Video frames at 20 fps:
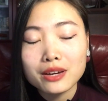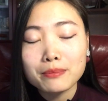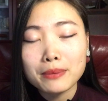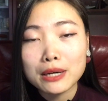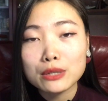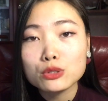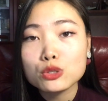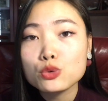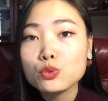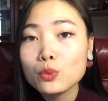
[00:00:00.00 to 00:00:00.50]

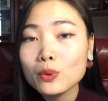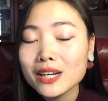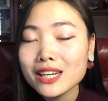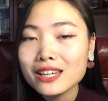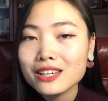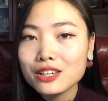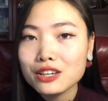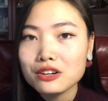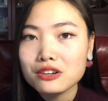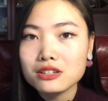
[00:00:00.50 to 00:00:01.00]
about
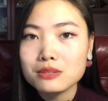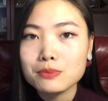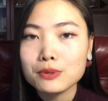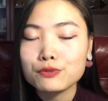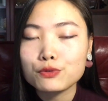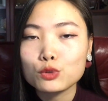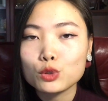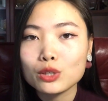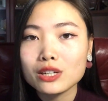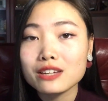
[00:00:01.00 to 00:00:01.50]
20 years
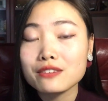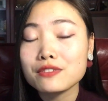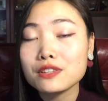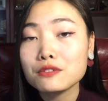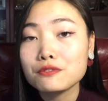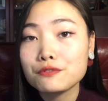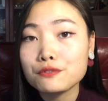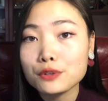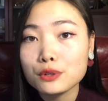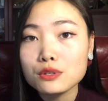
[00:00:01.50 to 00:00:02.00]
before even
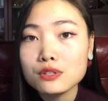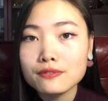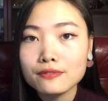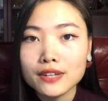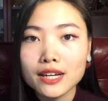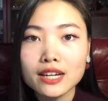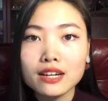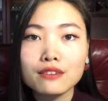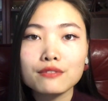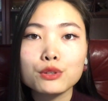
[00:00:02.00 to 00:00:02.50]
the first
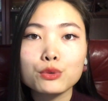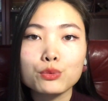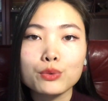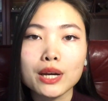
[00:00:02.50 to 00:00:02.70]
flight of the